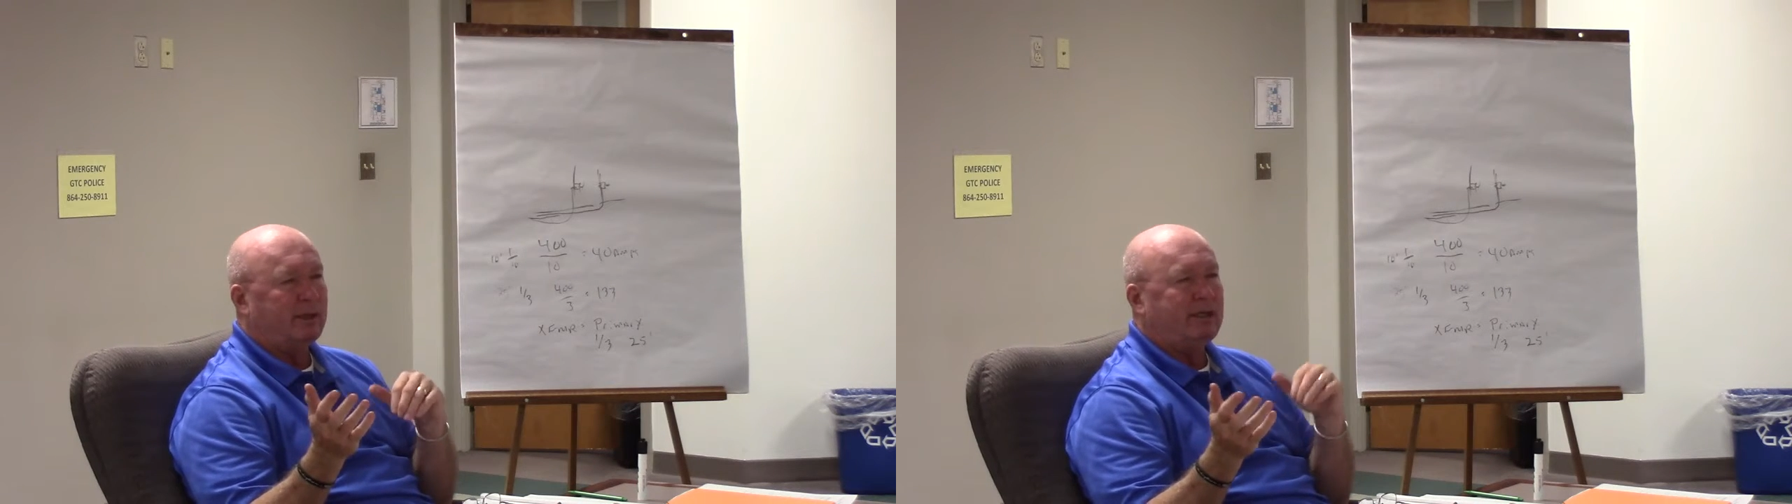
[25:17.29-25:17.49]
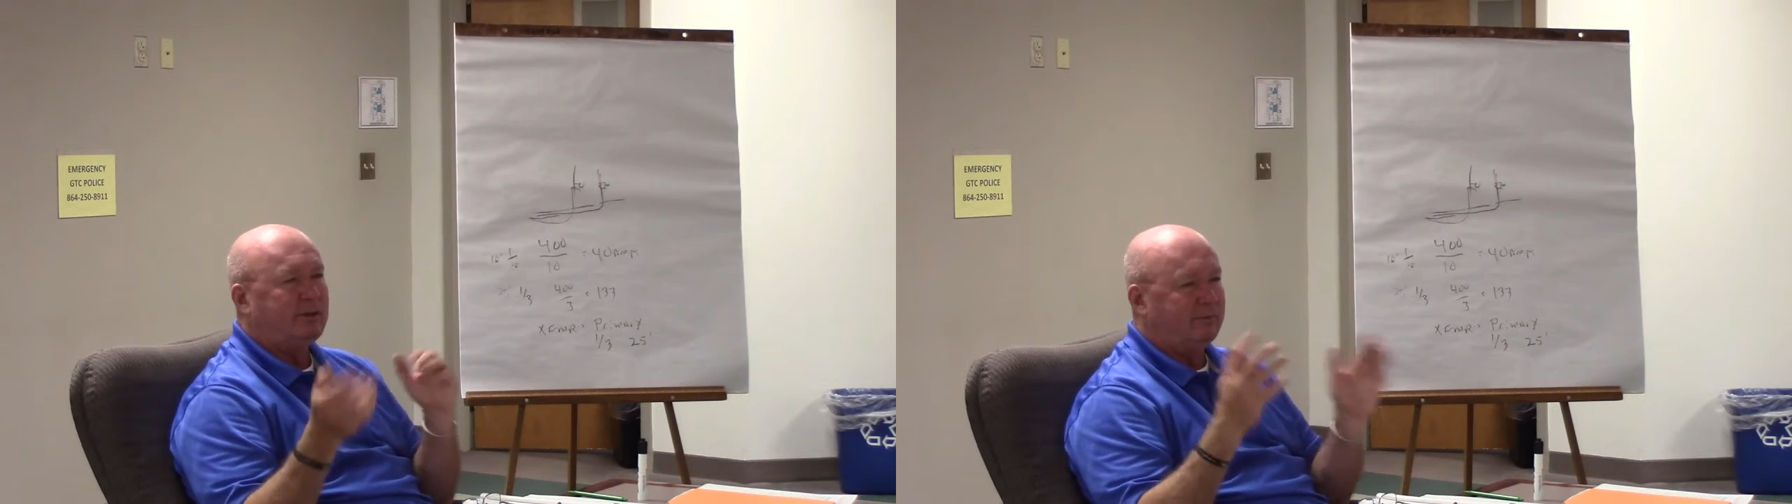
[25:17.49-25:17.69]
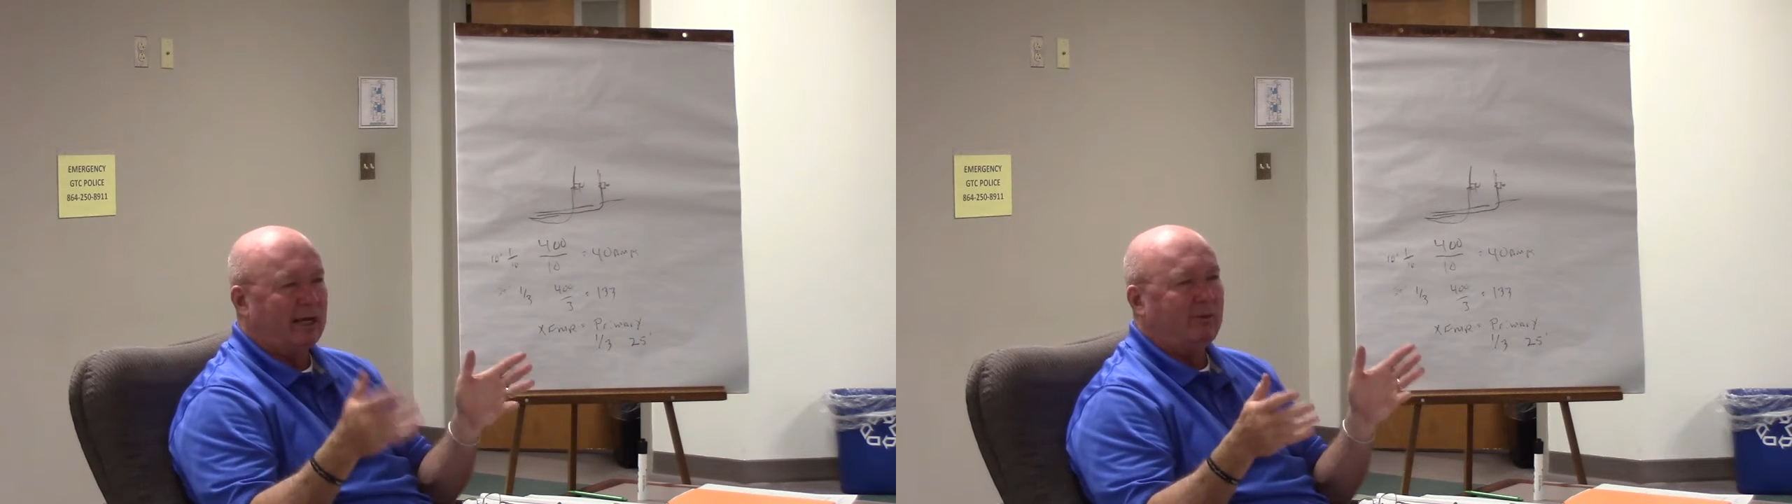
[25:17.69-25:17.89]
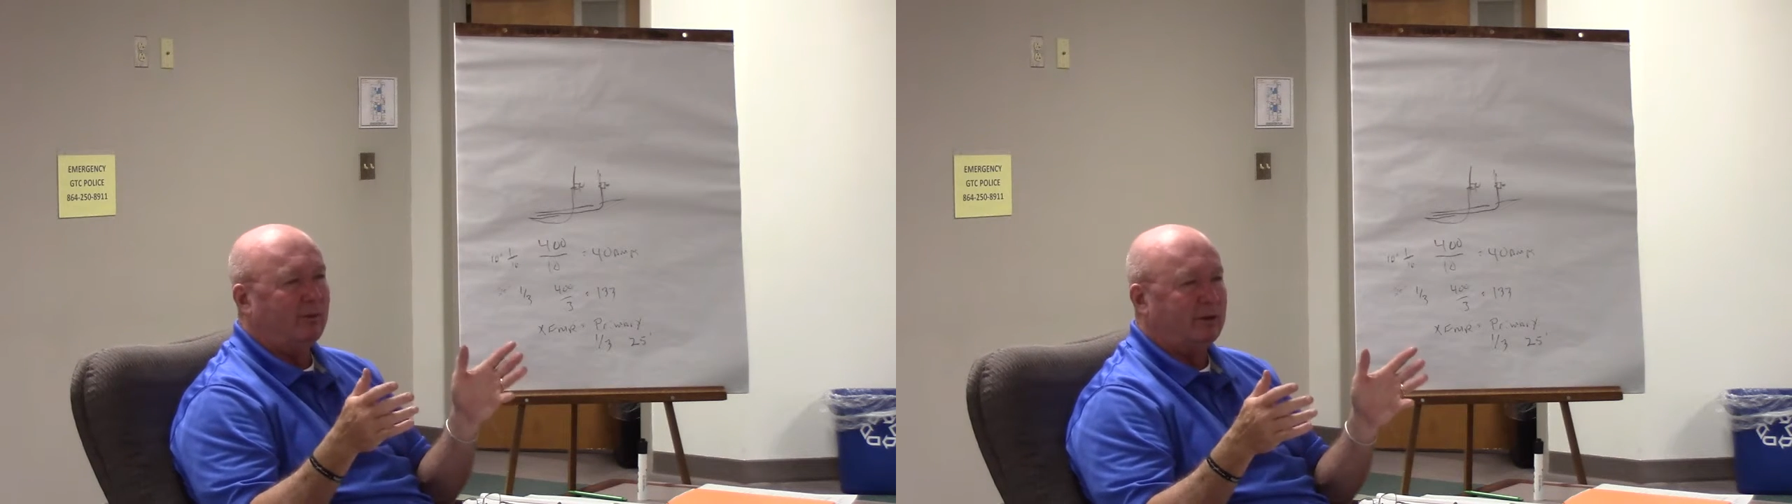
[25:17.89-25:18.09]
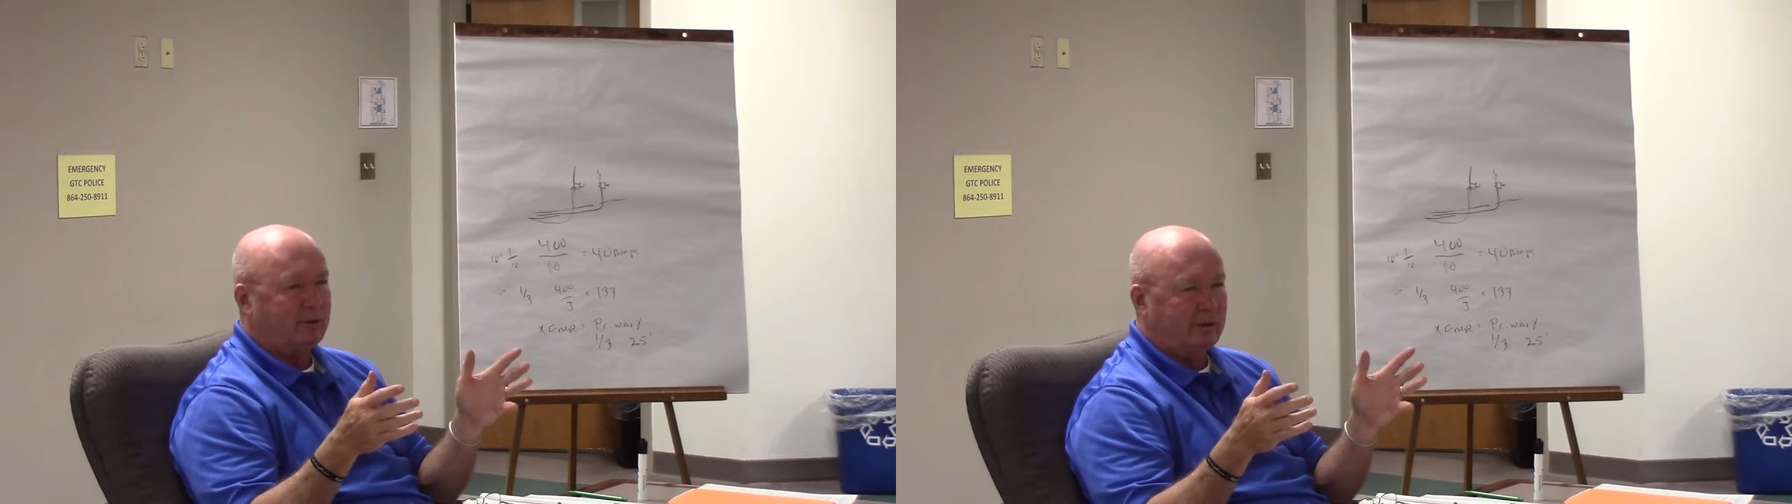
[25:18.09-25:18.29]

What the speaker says: plant, you've got what?